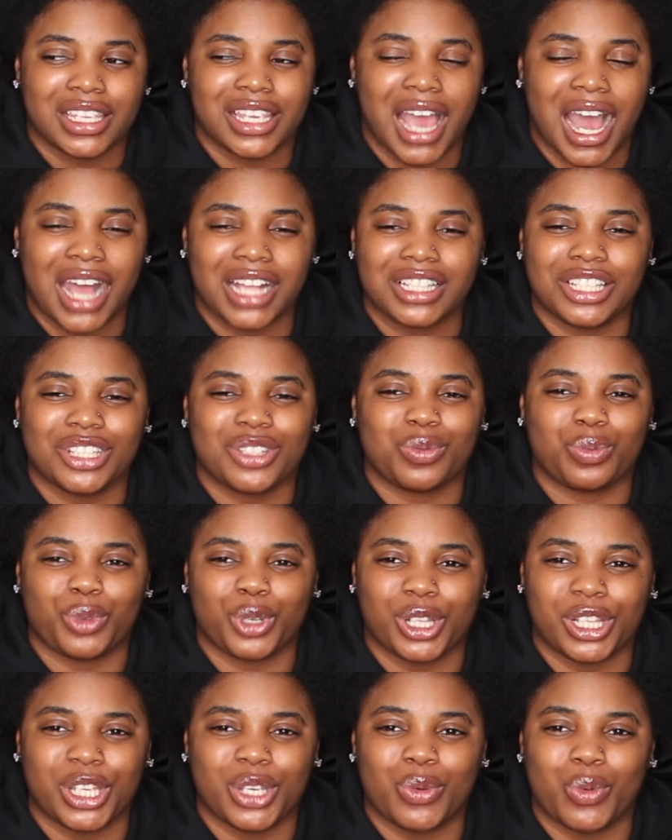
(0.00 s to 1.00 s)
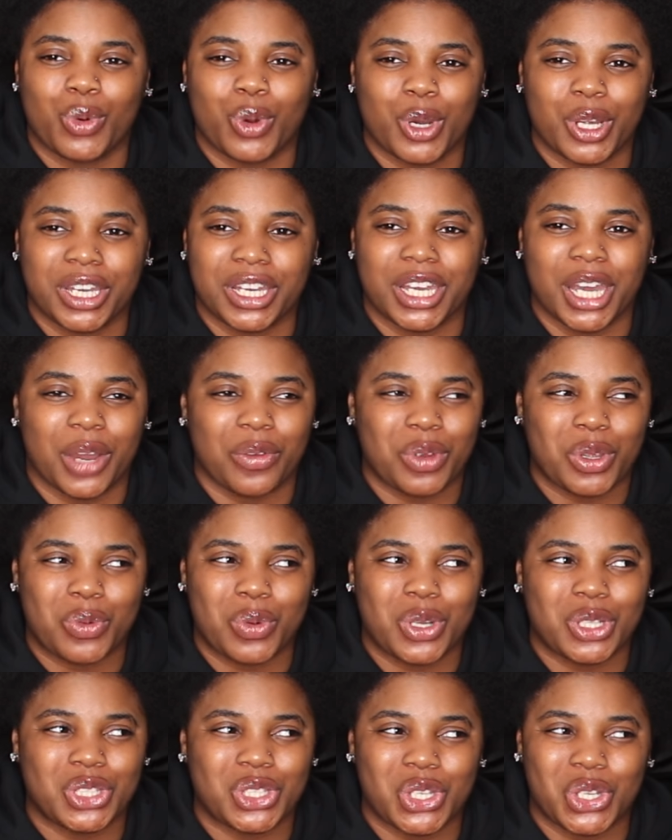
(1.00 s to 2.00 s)
Y'all just really wanted
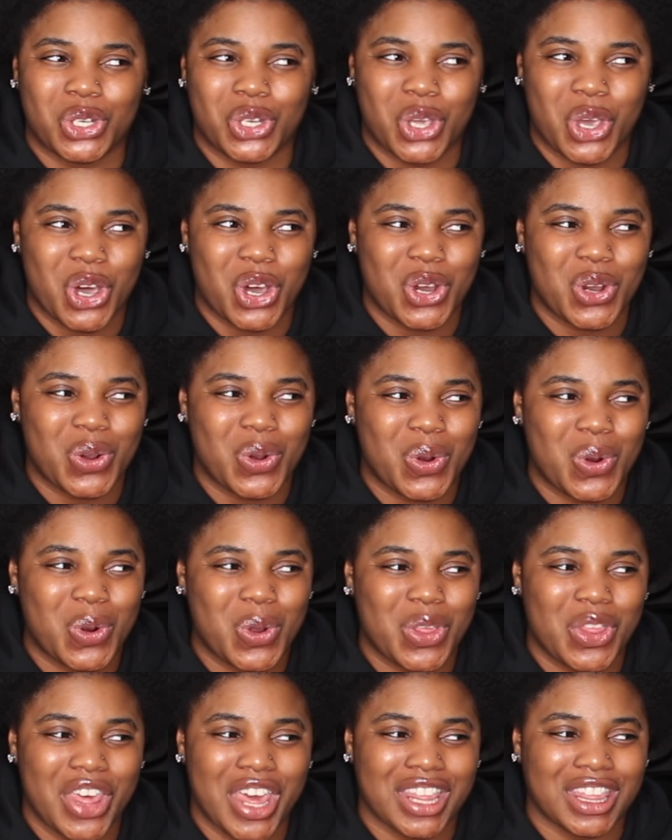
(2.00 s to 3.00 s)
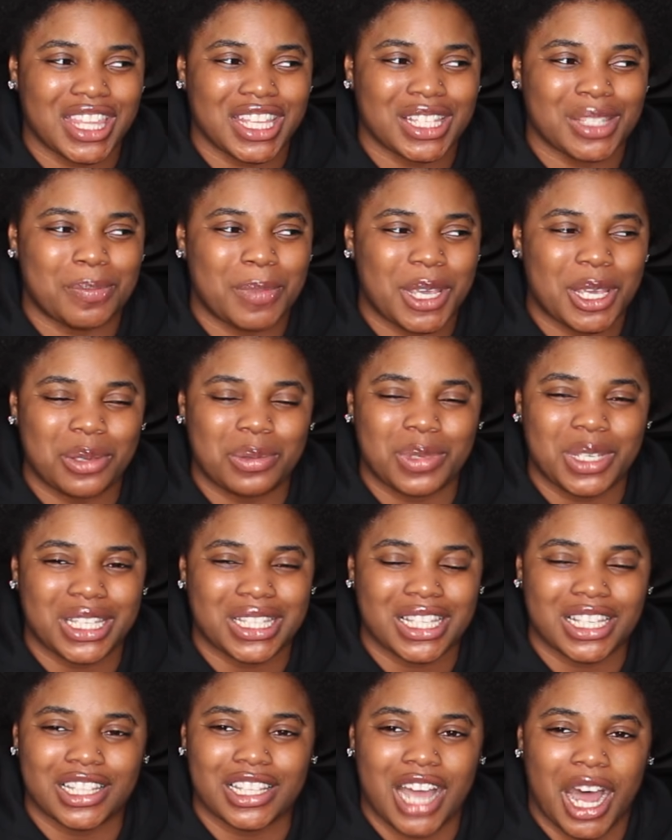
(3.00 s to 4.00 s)
everyone to know that this baby
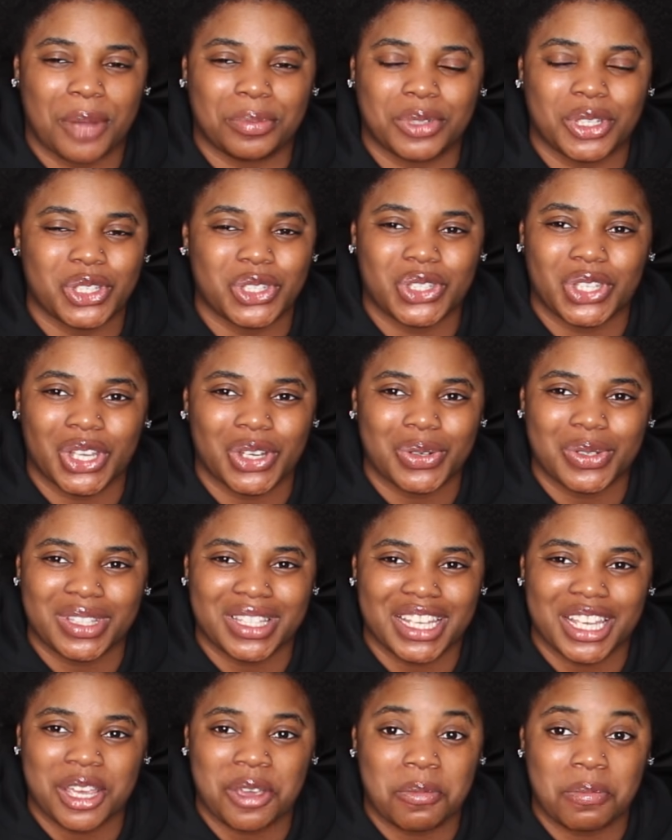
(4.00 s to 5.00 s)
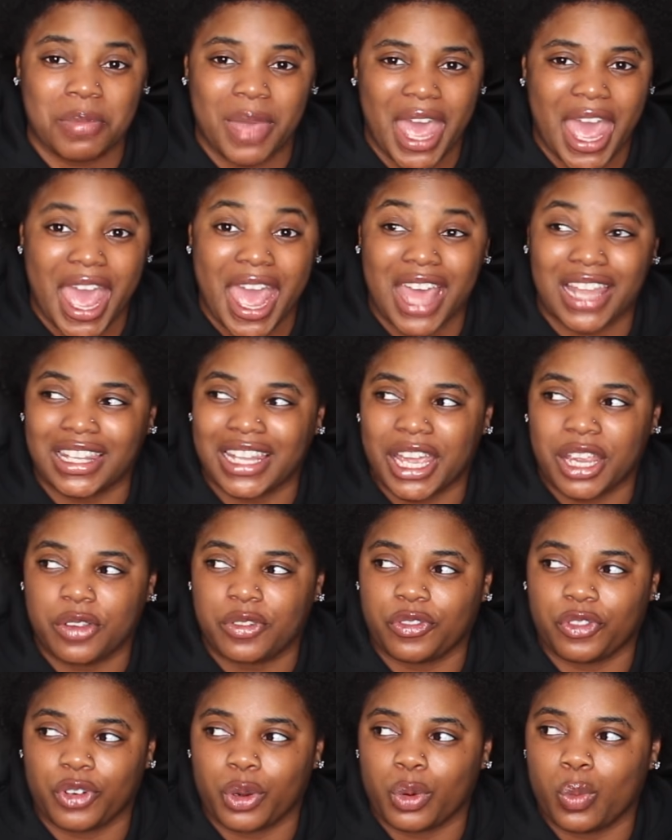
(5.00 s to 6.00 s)
is adopted so damn bad.
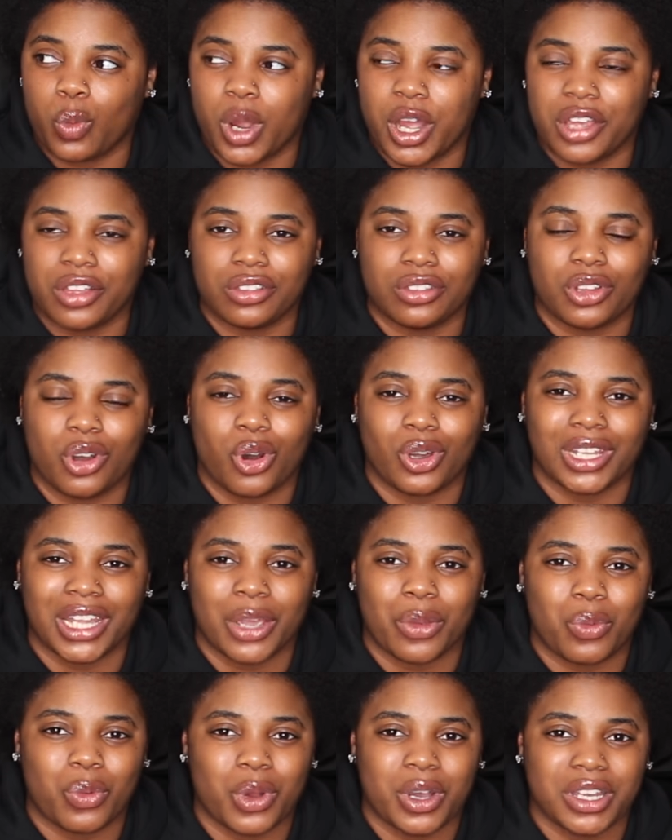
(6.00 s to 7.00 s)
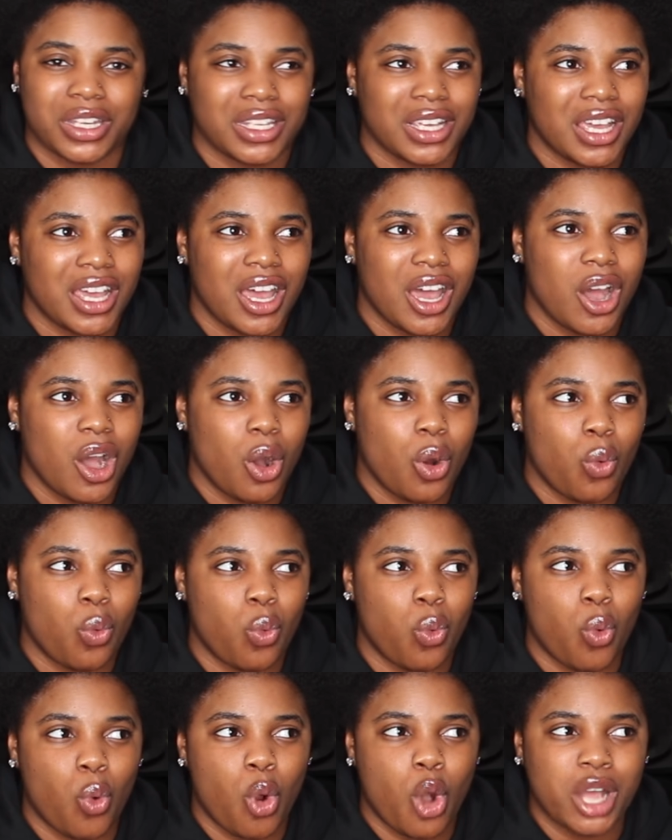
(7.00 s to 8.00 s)
Like, for what though? Like,
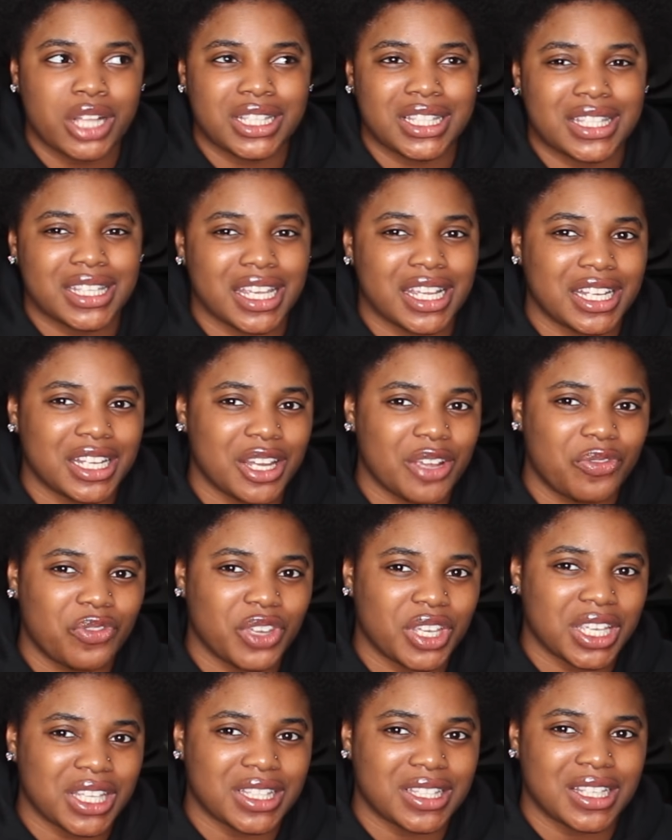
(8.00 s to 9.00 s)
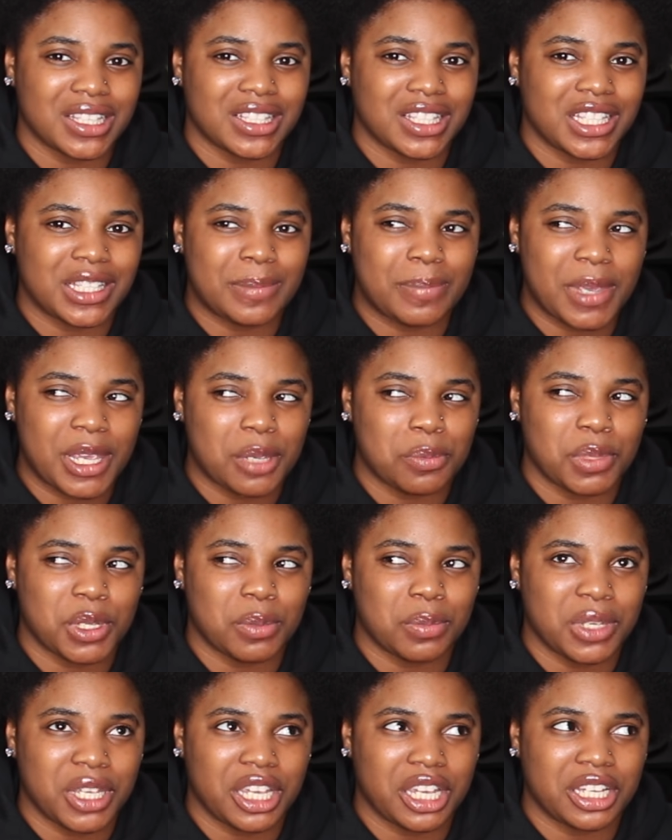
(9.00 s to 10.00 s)
what significance does this baby
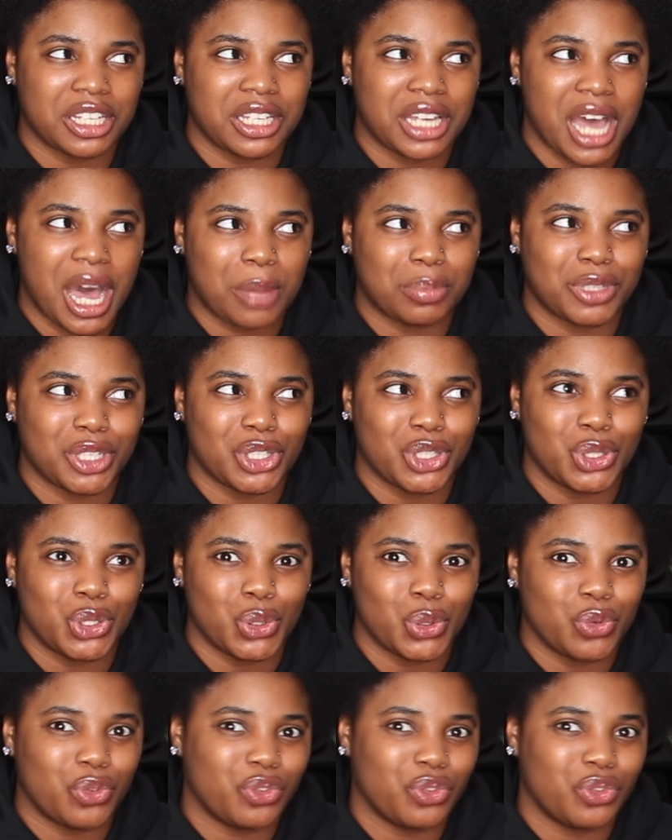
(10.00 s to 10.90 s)
being adopted do